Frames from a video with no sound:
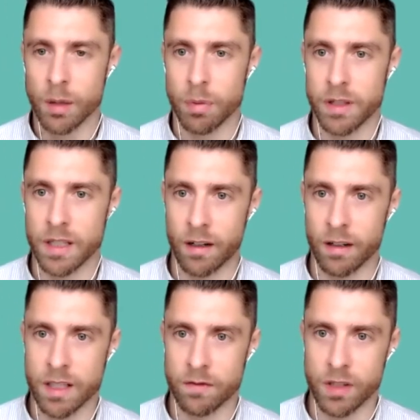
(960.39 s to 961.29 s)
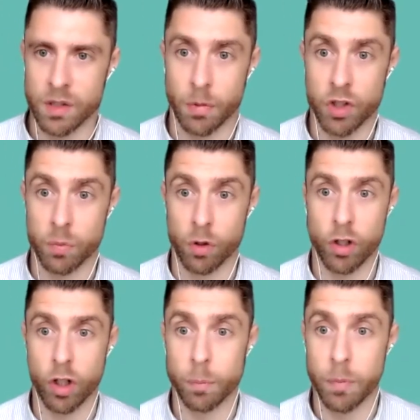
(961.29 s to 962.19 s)
But the narrative is much more a
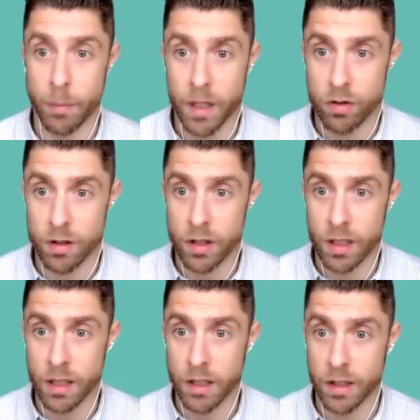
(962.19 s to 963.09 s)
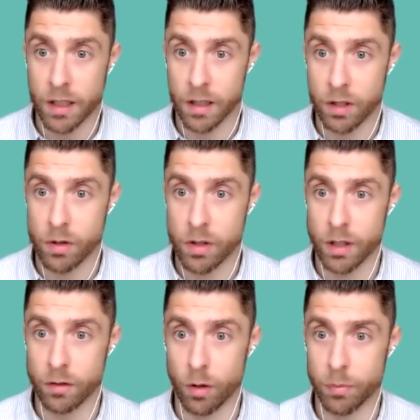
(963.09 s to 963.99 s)
complementary thing. I think, like you said,
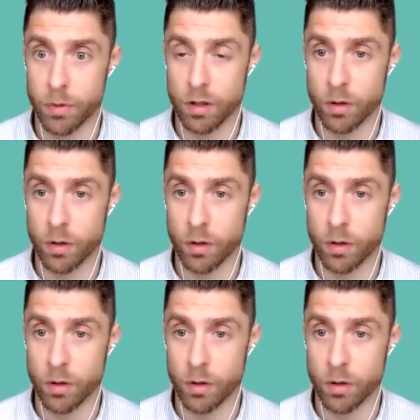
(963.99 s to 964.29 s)
Rob, that